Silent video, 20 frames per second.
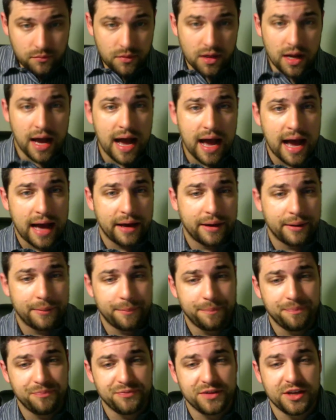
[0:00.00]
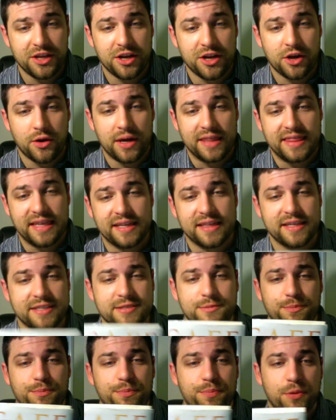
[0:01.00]
I think this
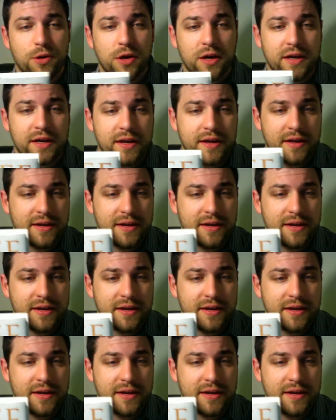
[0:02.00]
book